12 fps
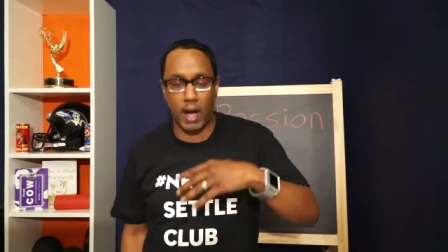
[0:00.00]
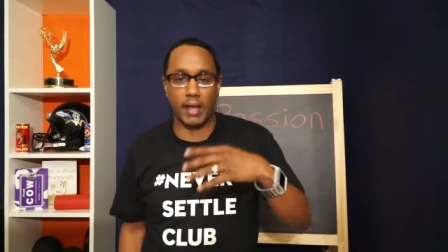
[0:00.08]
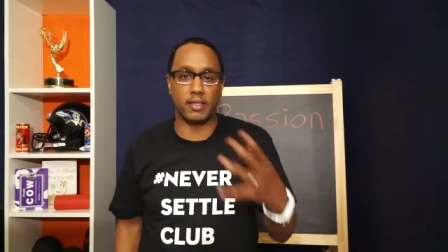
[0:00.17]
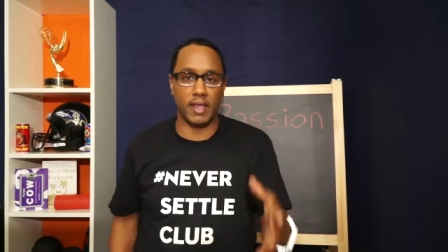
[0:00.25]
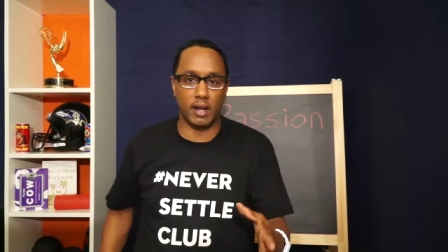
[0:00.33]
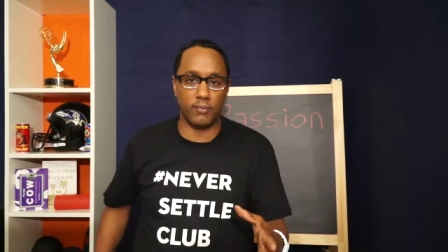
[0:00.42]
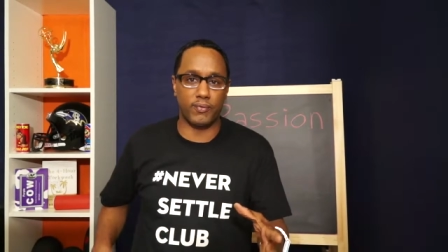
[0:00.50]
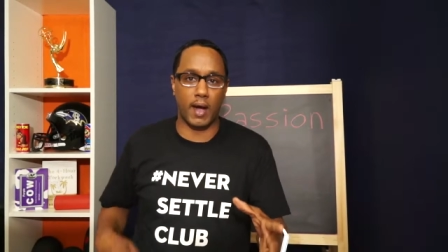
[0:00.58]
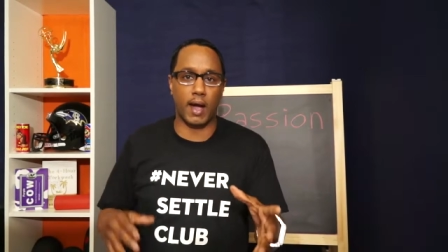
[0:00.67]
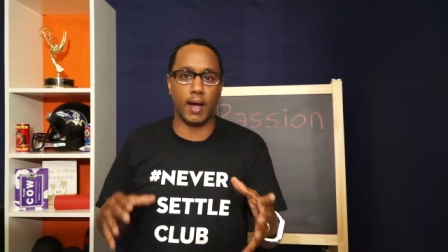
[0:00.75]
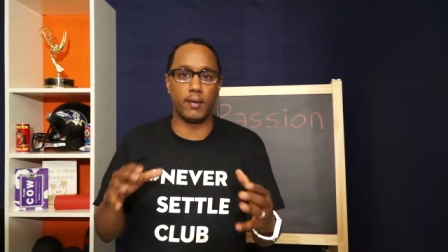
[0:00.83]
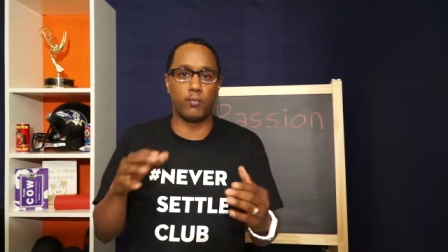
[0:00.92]

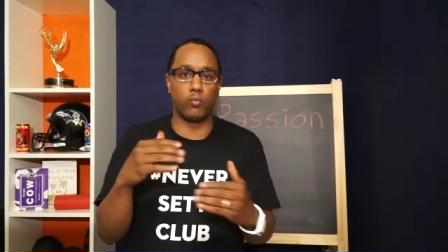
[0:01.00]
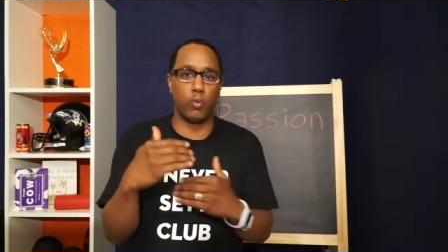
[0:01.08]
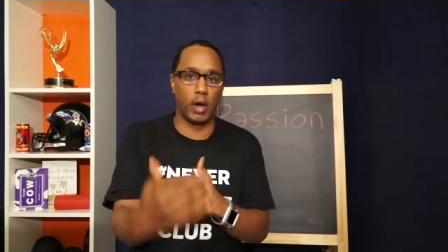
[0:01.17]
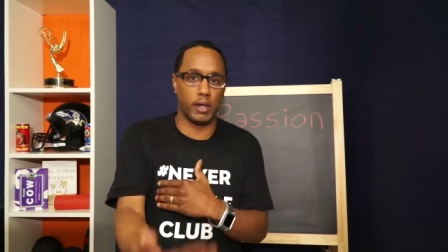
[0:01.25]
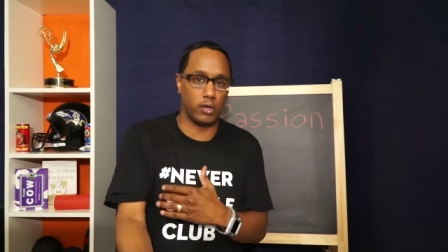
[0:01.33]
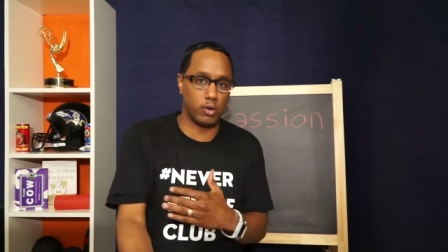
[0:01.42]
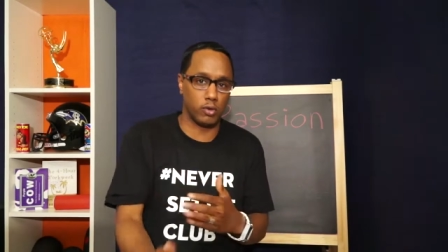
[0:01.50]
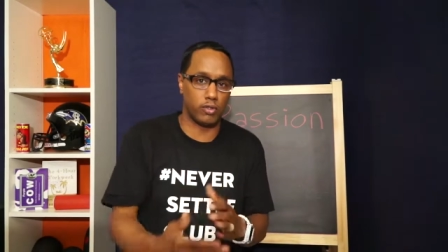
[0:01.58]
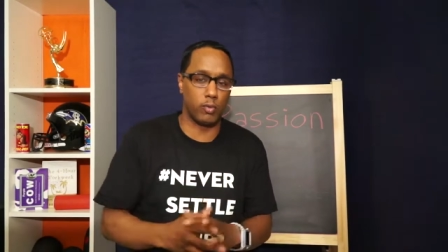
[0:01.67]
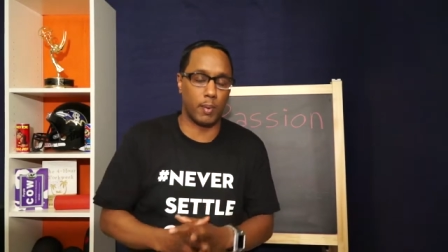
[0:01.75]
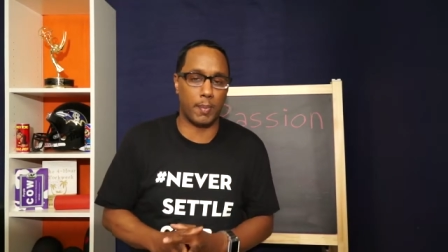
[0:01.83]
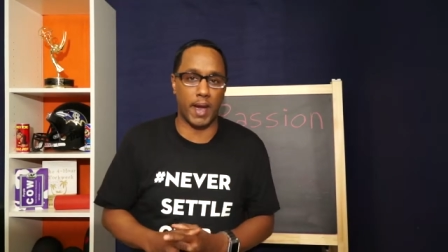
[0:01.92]
identify what you're
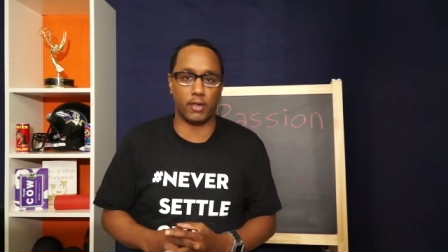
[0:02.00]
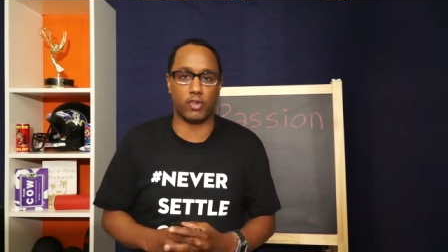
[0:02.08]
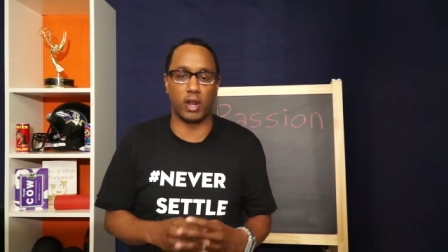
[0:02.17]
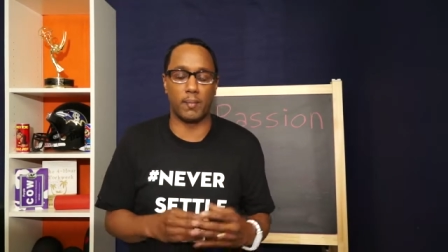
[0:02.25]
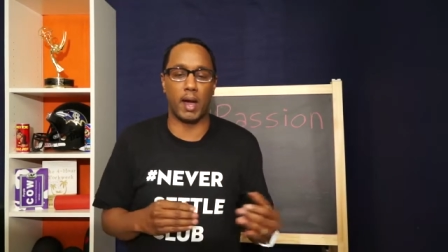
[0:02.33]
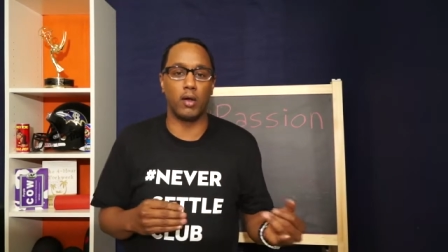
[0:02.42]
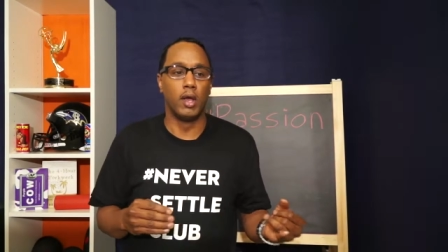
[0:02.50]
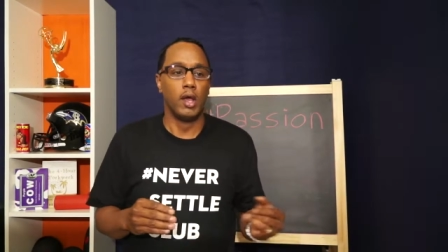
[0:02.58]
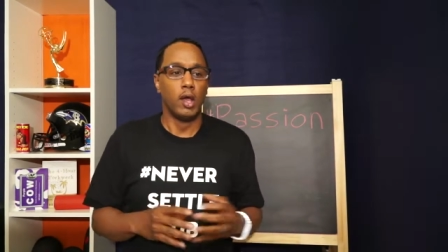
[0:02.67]
super passionate about.